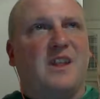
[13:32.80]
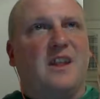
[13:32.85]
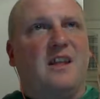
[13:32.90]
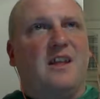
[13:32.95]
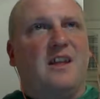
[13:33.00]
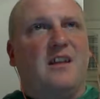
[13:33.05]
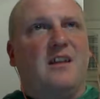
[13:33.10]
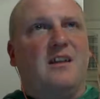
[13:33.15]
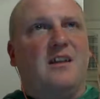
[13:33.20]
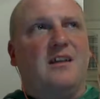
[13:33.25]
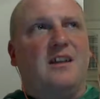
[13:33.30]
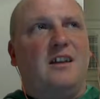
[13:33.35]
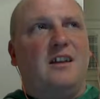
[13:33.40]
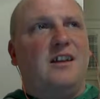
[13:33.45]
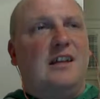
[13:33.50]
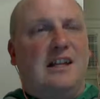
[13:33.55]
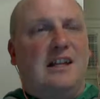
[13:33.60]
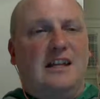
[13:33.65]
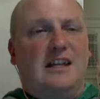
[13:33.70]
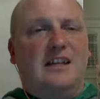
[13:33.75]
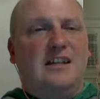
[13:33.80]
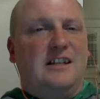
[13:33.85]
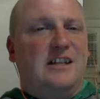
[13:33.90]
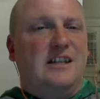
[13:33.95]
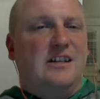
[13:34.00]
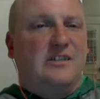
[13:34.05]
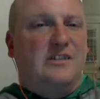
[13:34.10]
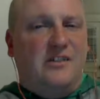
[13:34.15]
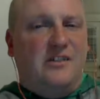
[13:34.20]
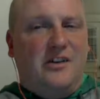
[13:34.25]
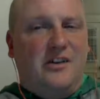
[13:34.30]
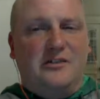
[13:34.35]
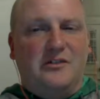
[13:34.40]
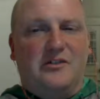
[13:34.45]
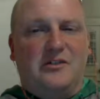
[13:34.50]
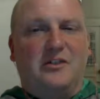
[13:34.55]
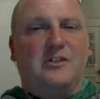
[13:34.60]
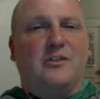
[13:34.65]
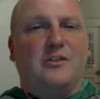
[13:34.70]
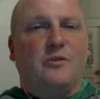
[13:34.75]
any teacher knows you
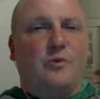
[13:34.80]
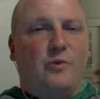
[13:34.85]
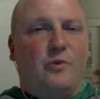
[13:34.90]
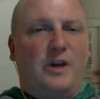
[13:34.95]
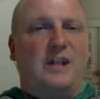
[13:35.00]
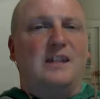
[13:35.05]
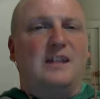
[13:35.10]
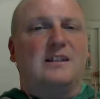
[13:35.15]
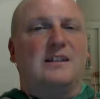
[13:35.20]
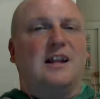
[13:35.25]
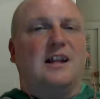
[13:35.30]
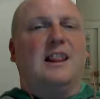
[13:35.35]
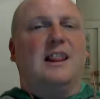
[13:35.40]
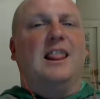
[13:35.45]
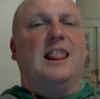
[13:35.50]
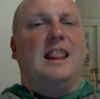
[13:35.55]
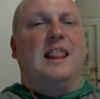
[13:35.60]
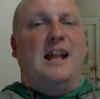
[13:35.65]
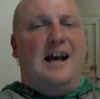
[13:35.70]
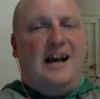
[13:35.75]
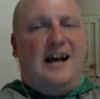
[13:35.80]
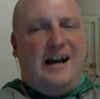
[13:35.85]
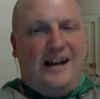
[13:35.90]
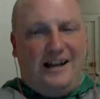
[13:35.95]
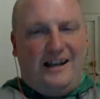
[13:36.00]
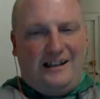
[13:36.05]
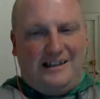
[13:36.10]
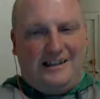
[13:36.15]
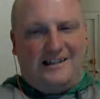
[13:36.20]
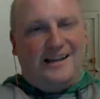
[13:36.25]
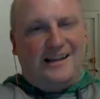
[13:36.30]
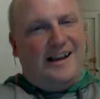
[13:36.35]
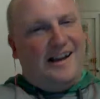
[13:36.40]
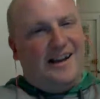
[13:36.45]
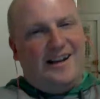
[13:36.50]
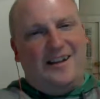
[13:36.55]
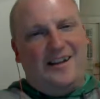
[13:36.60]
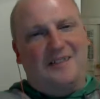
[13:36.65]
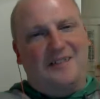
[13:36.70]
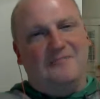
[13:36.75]
can waste a lot of
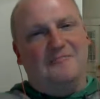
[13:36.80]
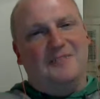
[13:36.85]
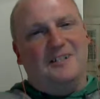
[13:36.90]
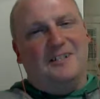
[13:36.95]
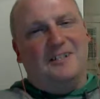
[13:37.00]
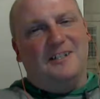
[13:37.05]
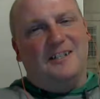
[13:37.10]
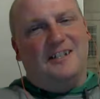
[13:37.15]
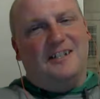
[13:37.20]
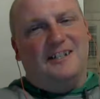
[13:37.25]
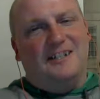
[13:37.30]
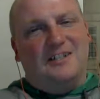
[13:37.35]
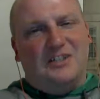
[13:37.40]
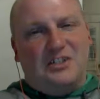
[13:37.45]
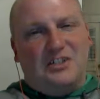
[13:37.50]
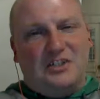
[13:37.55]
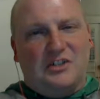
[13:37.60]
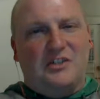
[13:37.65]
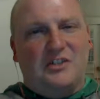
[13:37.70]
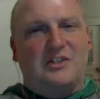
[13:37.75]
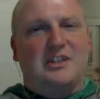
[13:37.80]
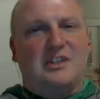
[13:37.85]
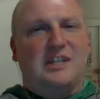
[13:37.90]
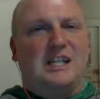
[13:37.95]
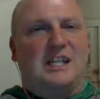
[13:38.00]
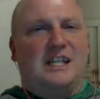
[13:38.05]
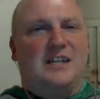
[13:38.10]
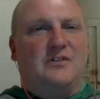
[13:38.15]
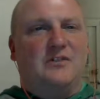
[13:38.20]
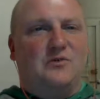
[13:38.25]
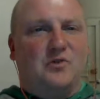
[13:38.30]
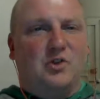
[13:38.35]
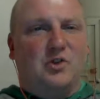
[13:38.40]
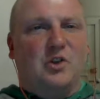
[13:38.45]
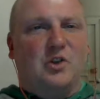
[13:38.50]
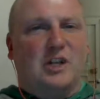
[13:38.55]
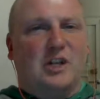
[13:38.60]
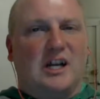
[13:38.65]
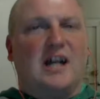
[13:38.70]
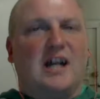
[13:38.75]
time searching for
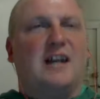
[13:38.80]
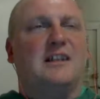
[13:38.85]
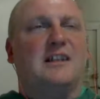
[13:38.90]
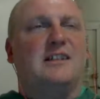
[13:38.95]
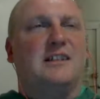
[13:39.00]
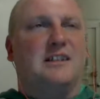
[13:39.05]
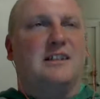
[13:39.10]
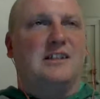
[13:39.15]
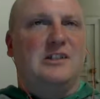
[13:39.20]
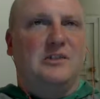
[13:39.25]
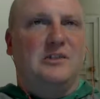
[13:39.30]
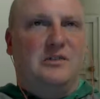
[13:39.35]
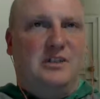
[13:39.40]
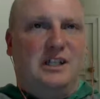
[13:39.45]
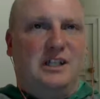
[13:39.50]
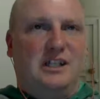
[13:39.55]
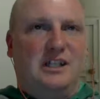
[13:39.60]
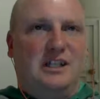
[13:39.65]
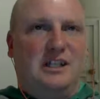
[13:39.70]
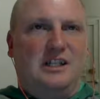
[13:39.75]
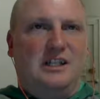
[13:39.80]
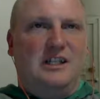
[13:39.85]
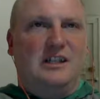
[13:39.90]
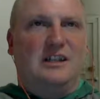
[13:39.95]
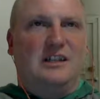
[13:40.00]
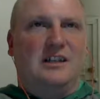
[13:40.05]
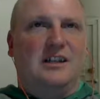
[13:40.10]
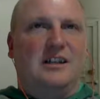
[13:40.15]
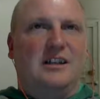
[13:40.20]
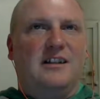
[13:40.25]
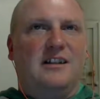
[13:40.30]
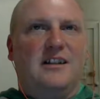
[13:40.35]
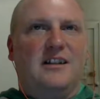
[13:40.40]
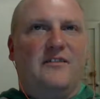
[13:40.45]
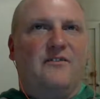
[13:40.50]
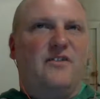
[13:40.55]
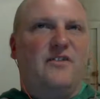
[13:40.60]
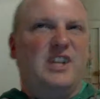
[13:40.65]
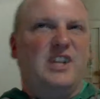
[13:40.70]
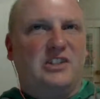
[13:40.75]
content you need that
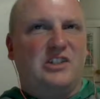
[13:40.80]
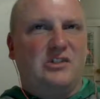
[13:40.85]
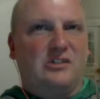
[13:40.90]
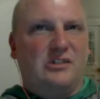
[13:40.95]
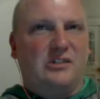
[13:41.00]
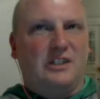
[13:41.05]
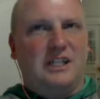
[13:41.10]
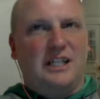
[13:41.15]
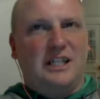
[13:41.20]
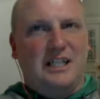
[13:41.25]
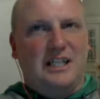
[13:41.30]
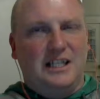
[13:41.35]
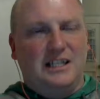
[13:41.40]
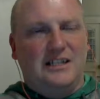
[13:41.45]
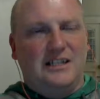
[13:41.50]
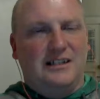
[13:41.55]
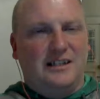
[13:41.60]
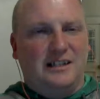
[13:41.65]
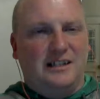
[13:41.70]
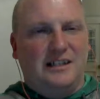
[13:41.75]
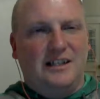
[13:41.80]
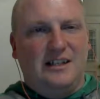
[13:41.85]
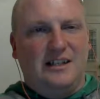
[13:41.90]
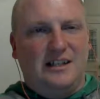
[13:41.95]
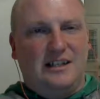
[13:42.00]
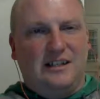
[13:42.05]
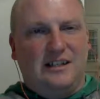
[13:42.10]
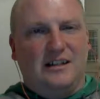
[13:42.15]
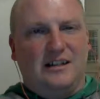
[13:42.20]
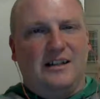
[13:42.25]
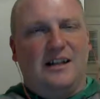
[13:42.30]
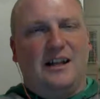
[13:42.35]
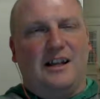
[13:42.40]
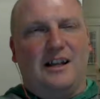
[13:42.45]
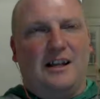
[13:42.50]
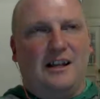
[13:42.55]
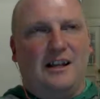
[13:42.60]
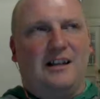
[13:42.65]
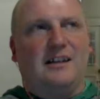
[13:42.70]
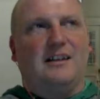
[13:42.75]
fits your needs, and